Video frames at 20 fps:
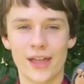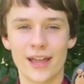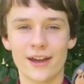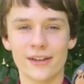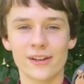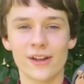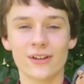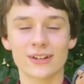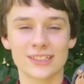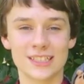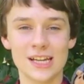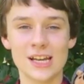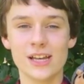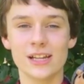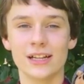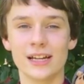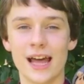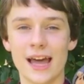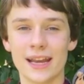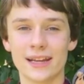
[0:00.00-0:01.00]
are
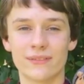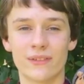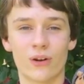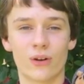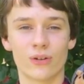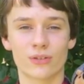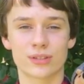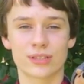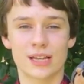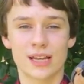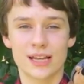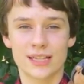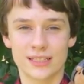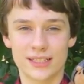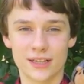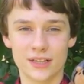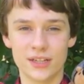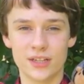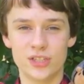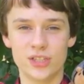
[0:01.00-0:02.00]
nocturnal animals,
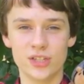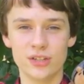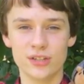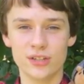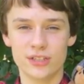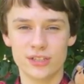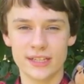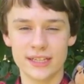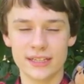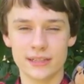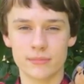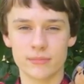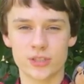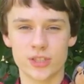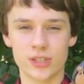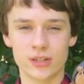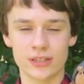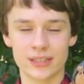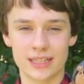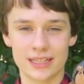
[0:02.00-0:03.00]
so you shouldn't see them
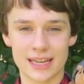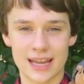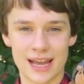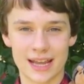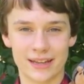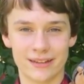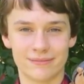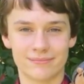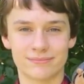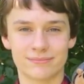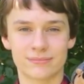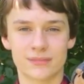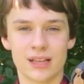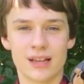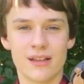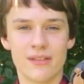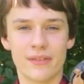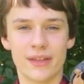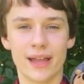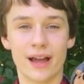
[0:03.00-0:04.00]
during the day.
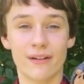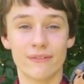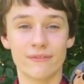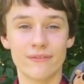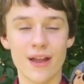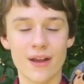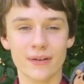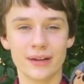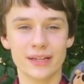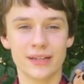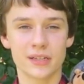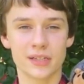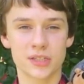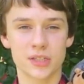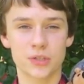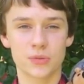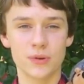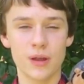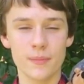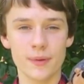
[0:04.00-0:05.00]
They are very good at
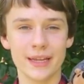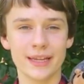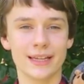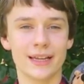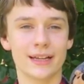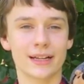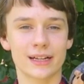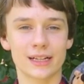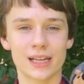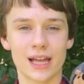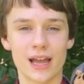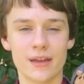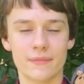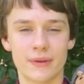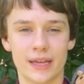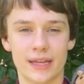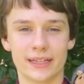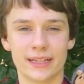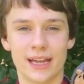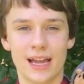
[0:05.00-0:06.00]
swimming and
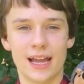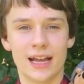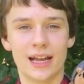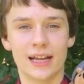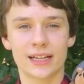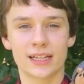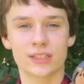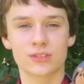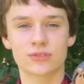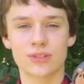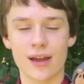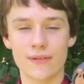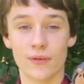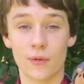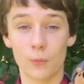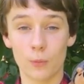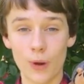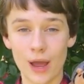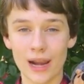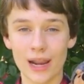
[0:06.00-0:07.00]
climbing and can
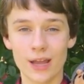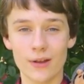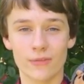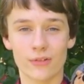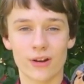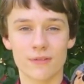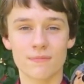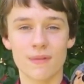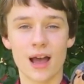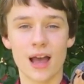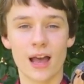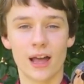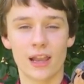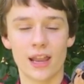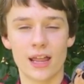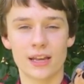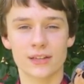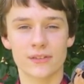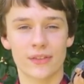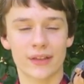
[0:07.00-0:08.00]
travel well over a mile
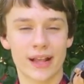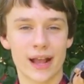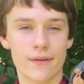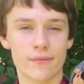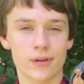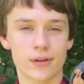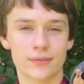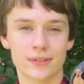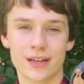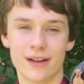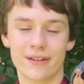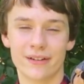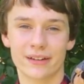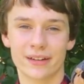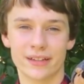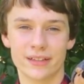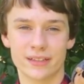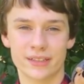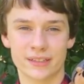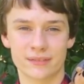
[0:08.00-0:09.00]
under the cover of
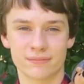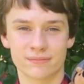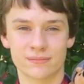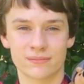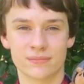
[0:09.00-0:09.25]
darkness.